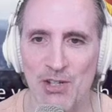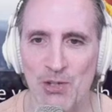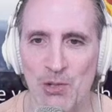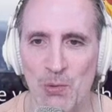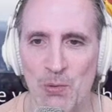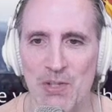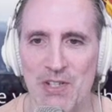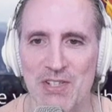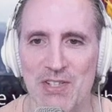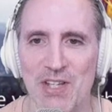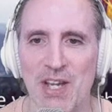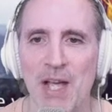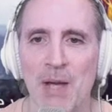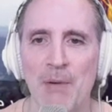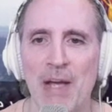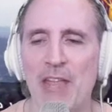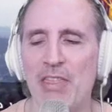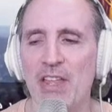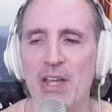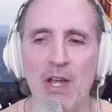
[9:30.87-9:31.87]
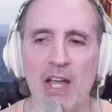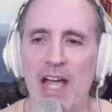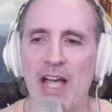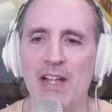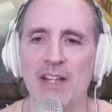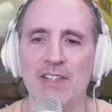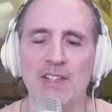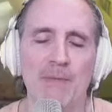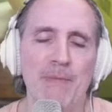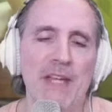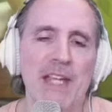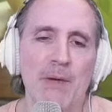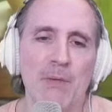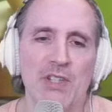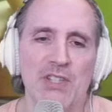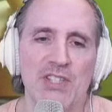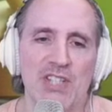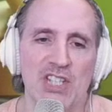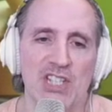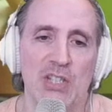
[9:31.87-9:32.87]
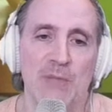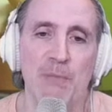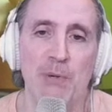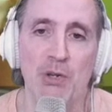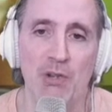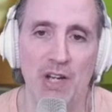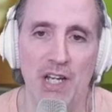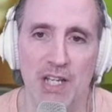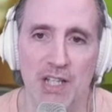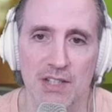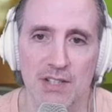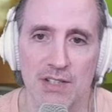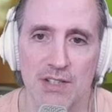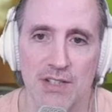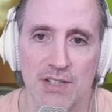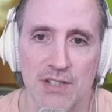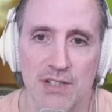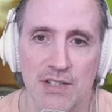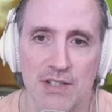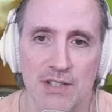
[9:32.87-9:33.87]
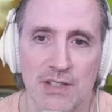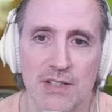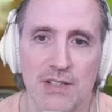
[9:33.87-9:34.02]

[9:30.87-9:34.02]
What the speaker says: Louis. I think to me it was experience.